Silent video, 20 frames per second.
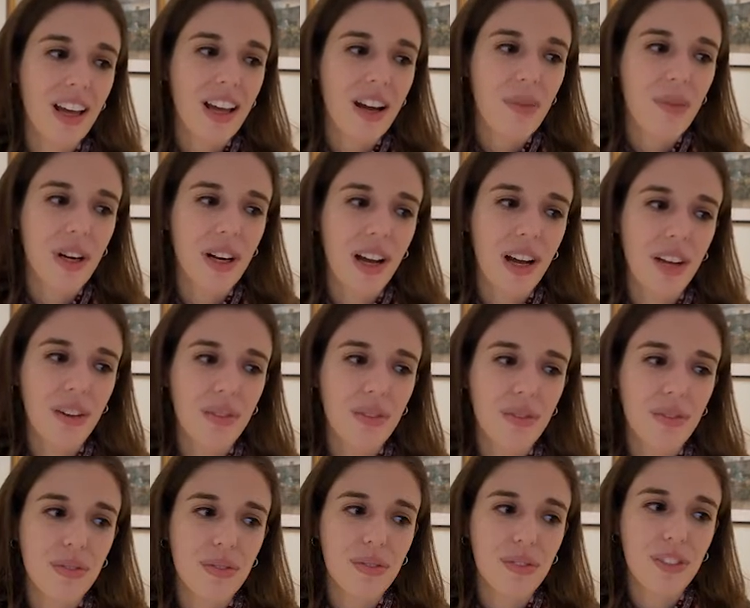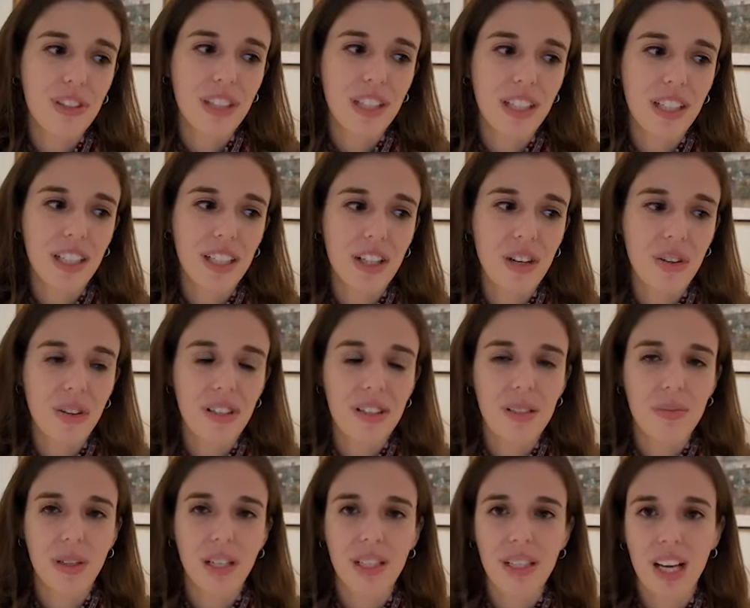what I've really noticed
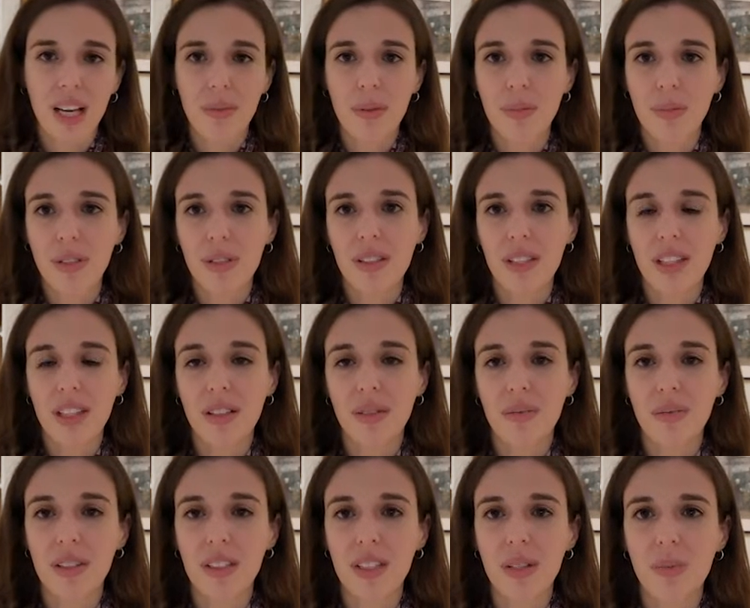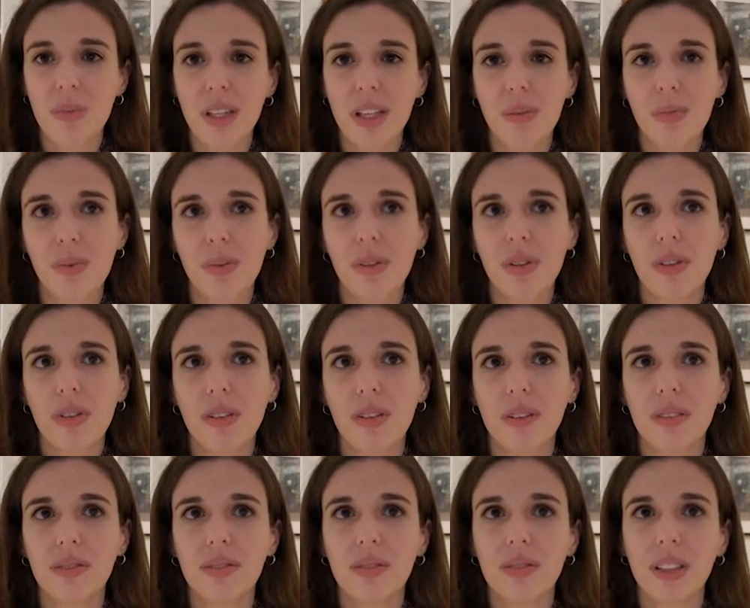in my time in museums is
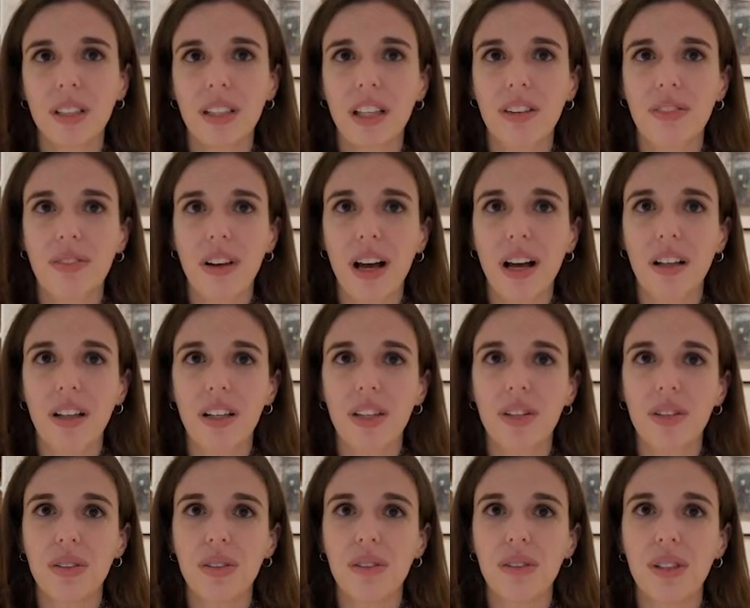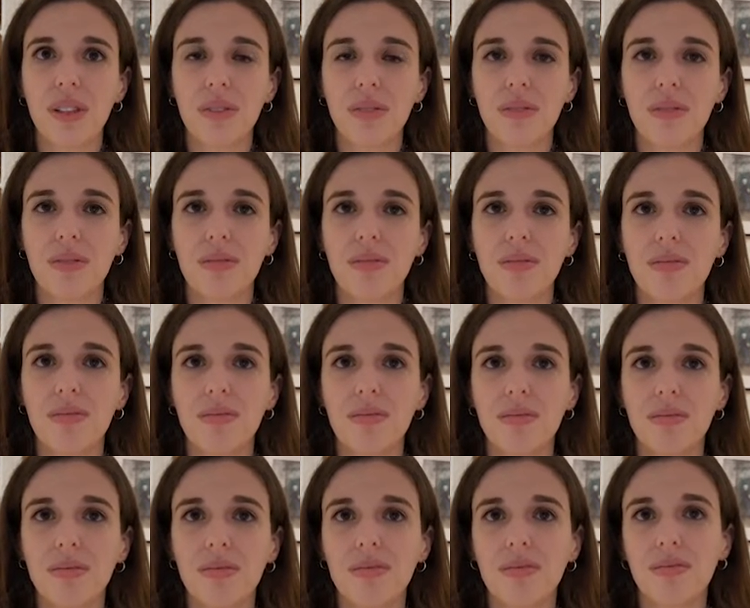people really value and
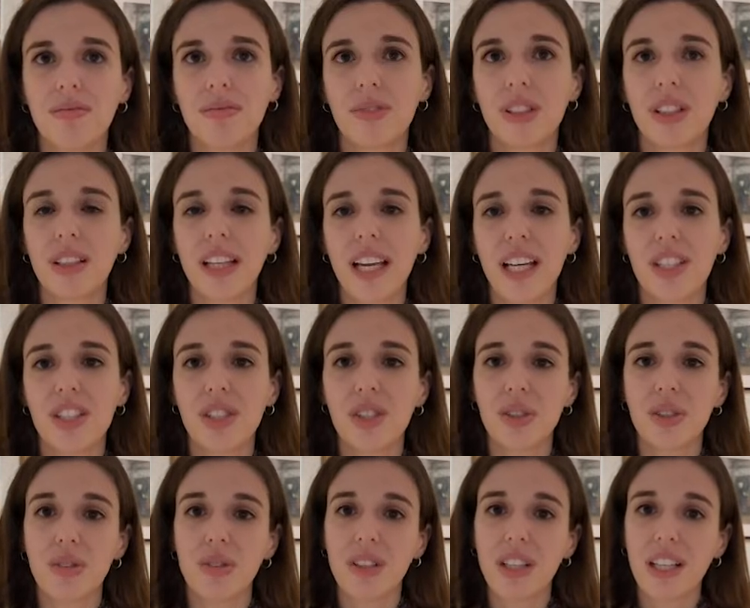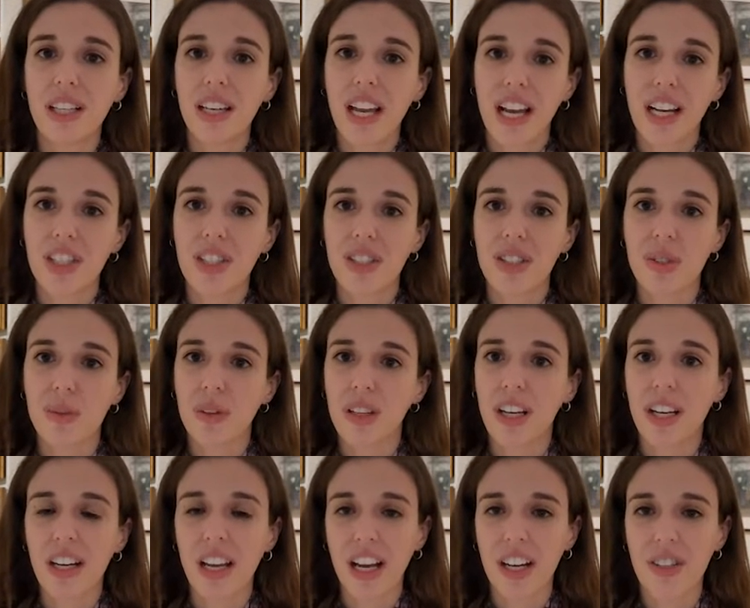relate to connections when
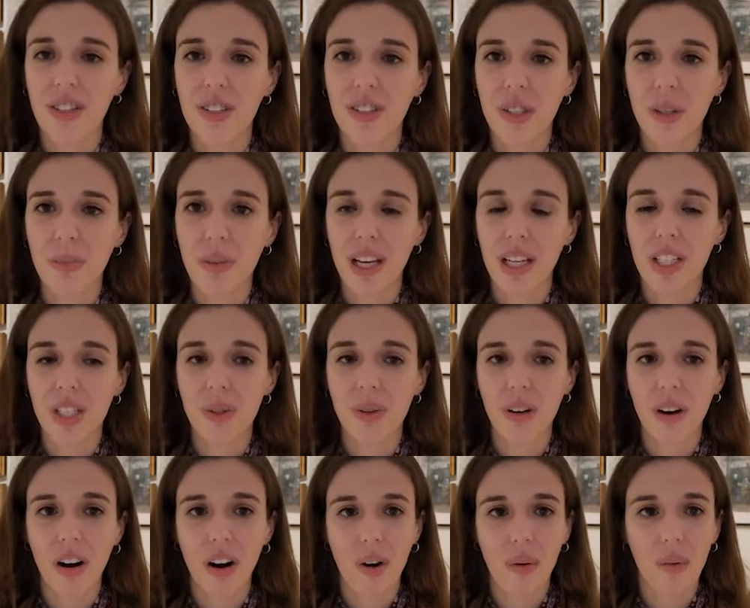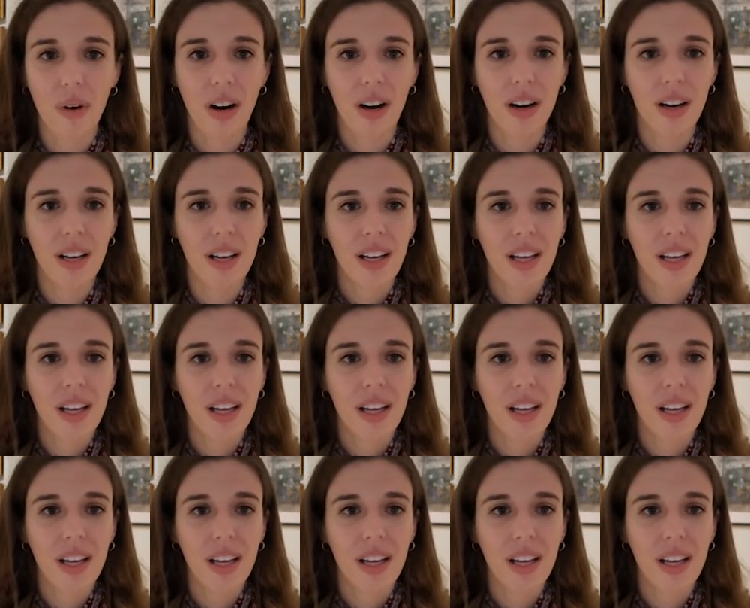connections are made to an artwork.